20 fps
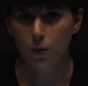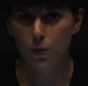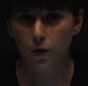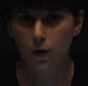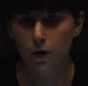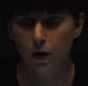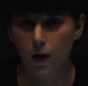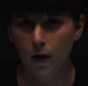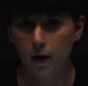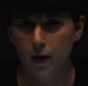
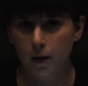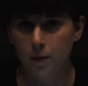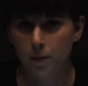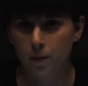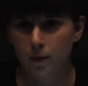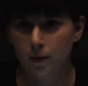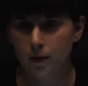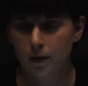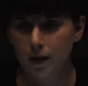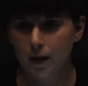where I
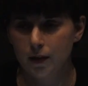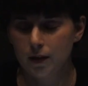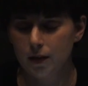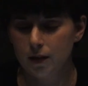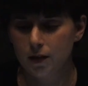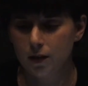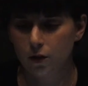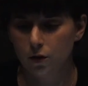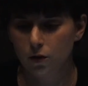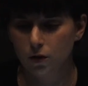am
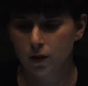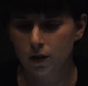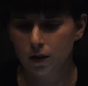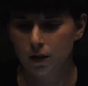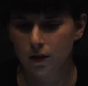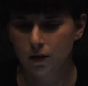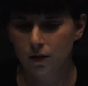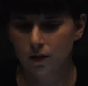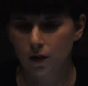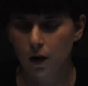
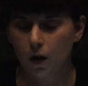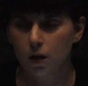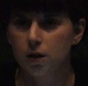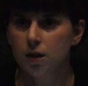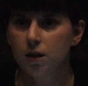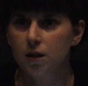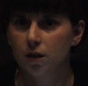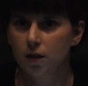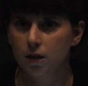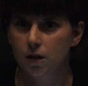necessarily
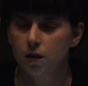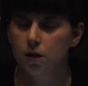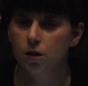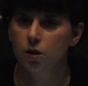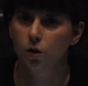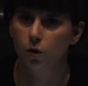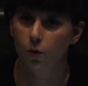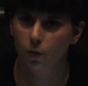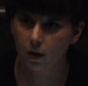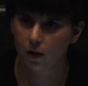constantly
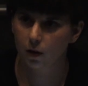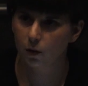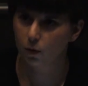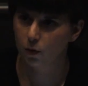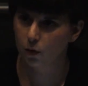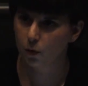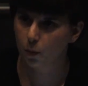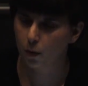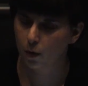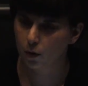disagreeing
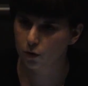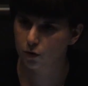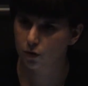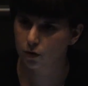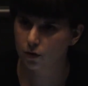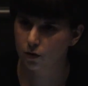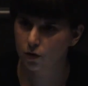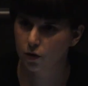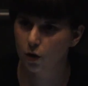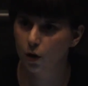with the
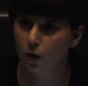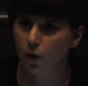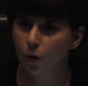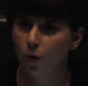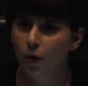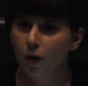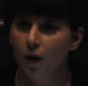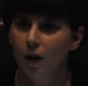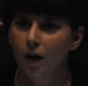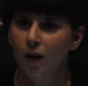person.
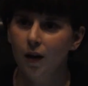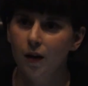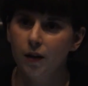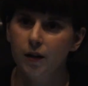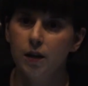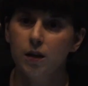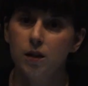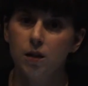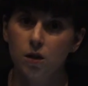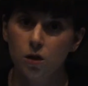So
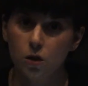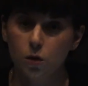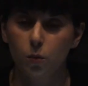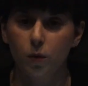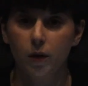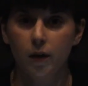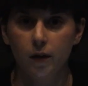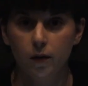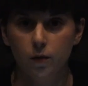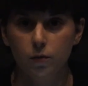this is a
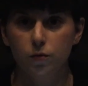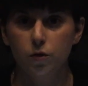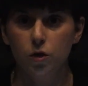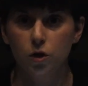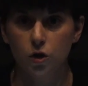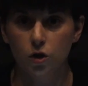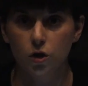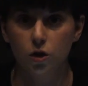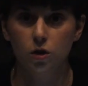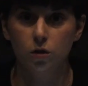way of
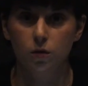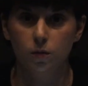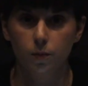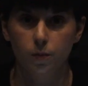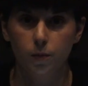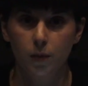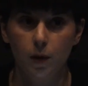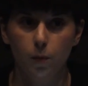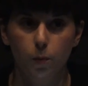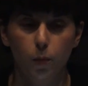just
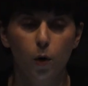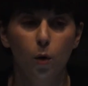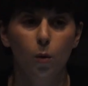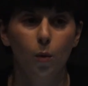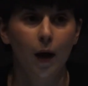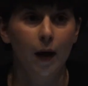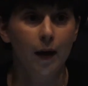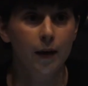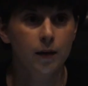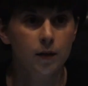being
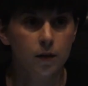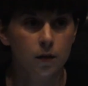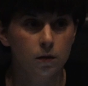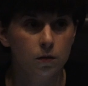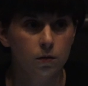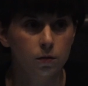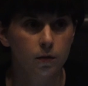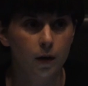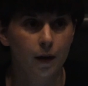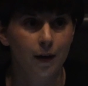
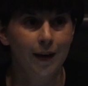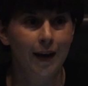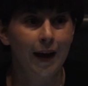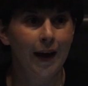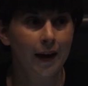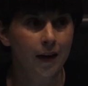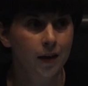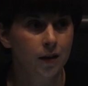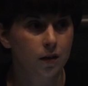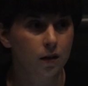proactive and
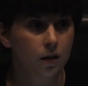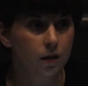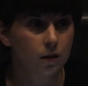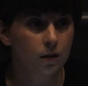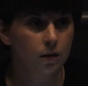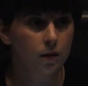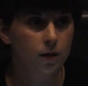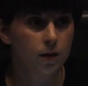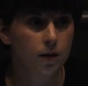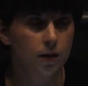
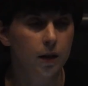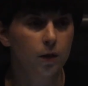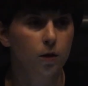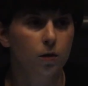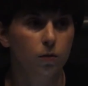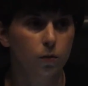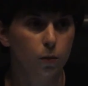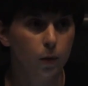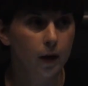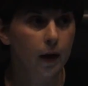acting instead
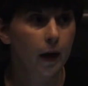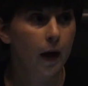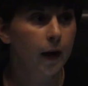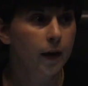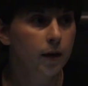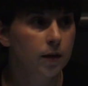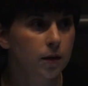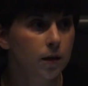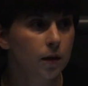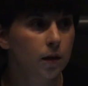of
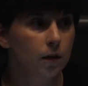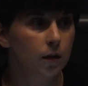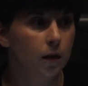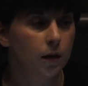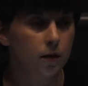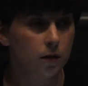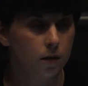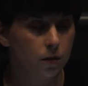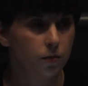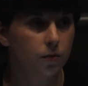reacting
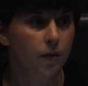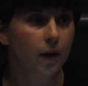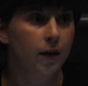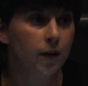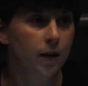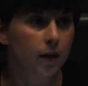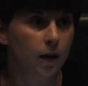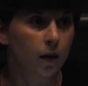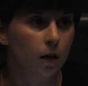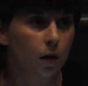and
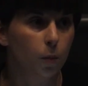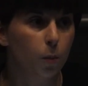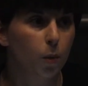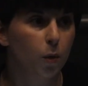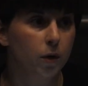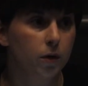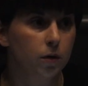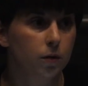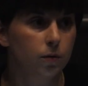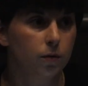defending a
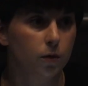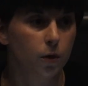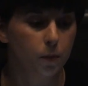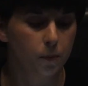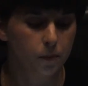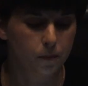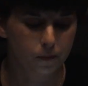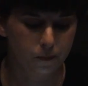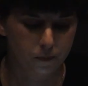point of view.